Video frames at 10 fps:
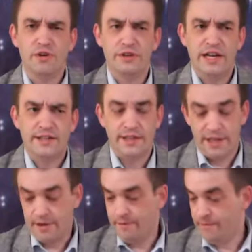goal or
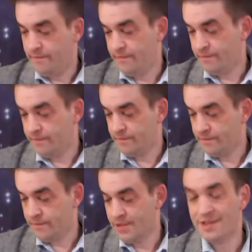destiny?
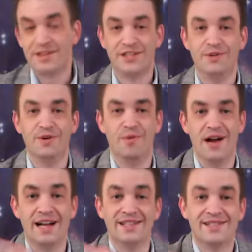The 2 of
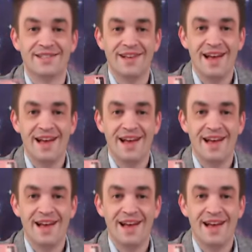Wands.